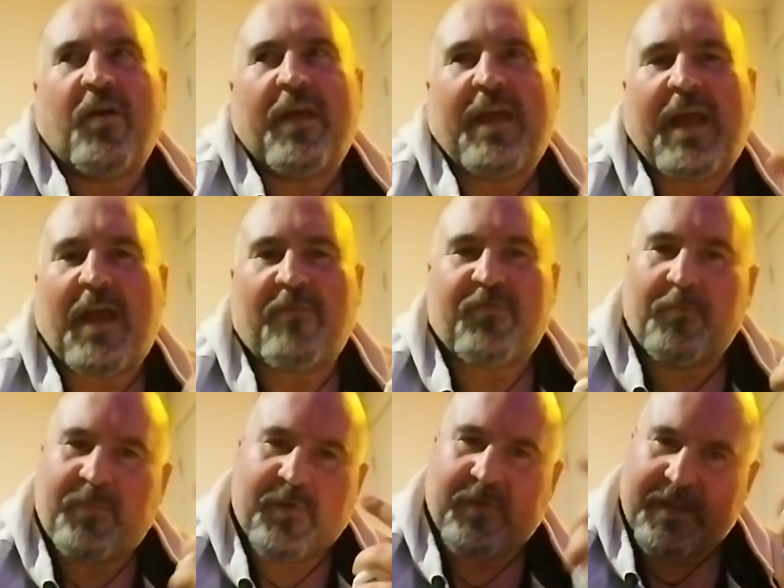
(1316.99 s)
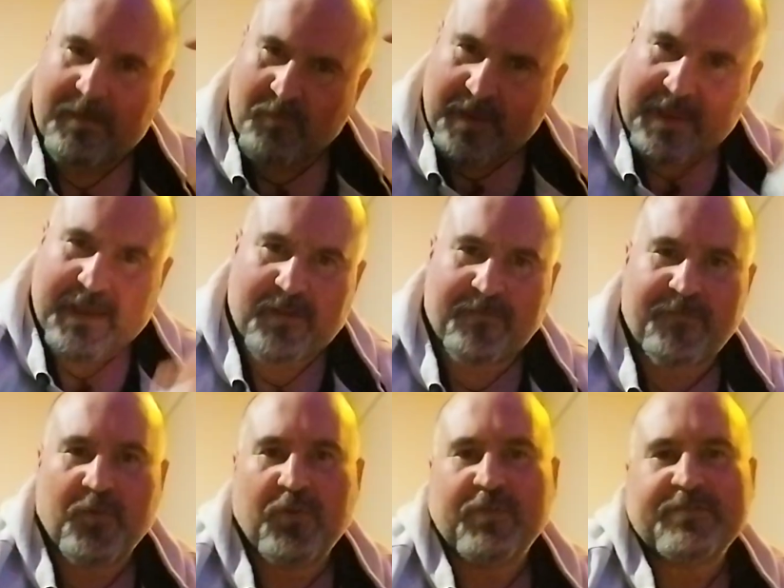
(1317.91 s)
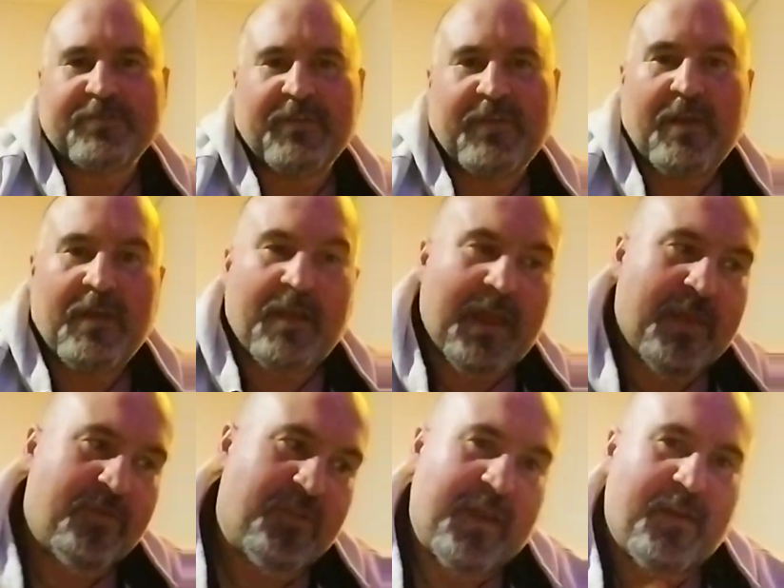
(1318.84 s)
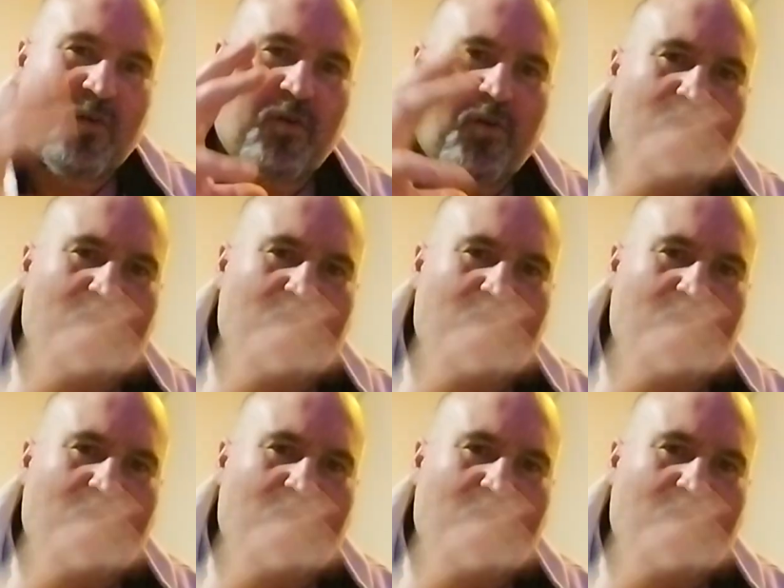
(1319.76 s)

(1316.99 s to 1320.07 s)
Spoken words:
I have to build it in my head first, and then